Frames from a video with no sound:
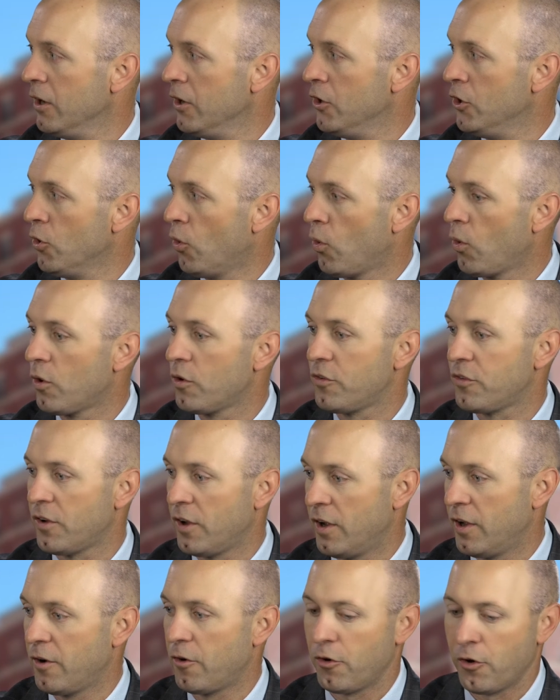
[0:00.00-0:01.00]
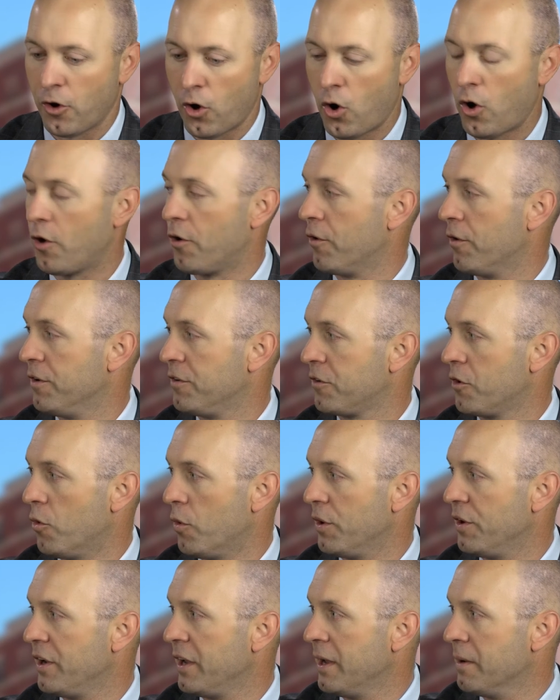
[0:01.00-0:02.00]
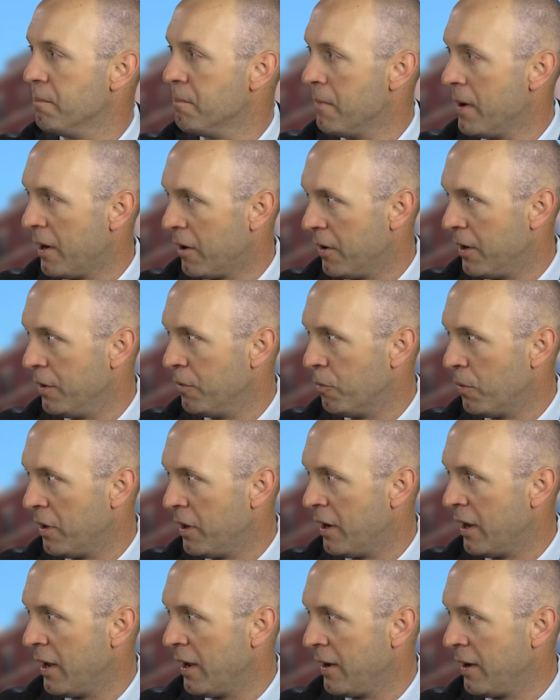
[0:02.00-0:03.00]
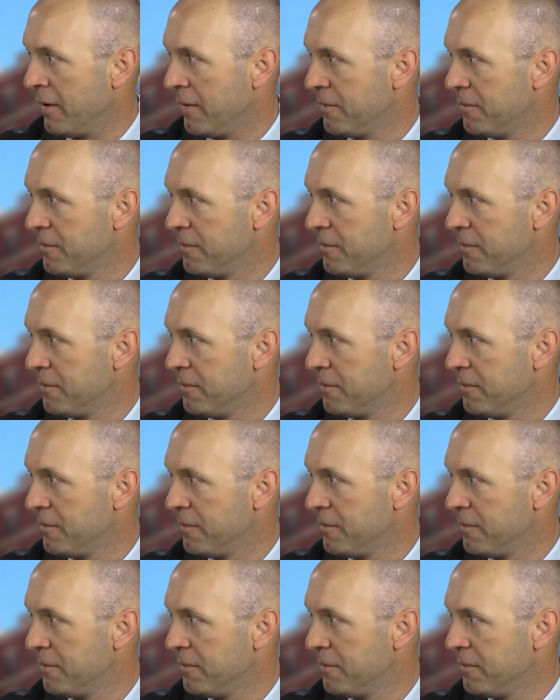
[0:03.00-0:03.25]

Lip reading: your son or daughter is going to get married one day.